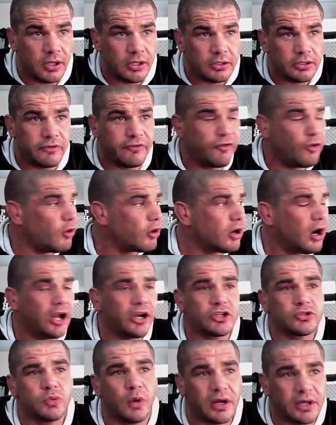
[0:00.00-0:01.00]
You fought a guy
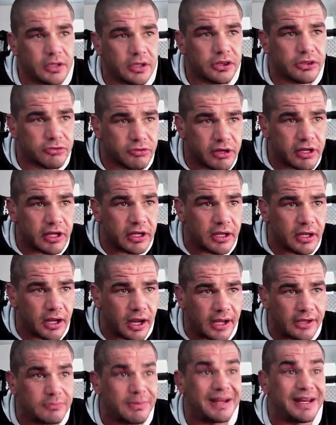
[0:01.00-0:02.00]
that's 1-3
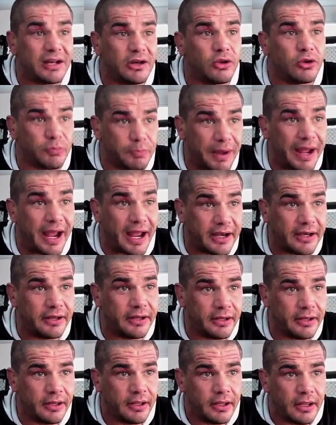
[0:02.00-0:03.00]
and made it look bad
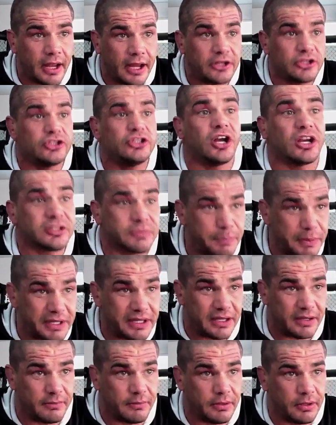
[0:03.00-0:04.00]
and just beat
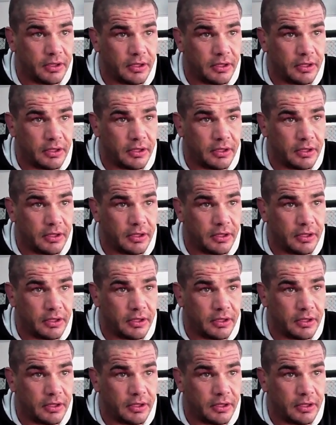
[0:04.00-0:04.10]
him,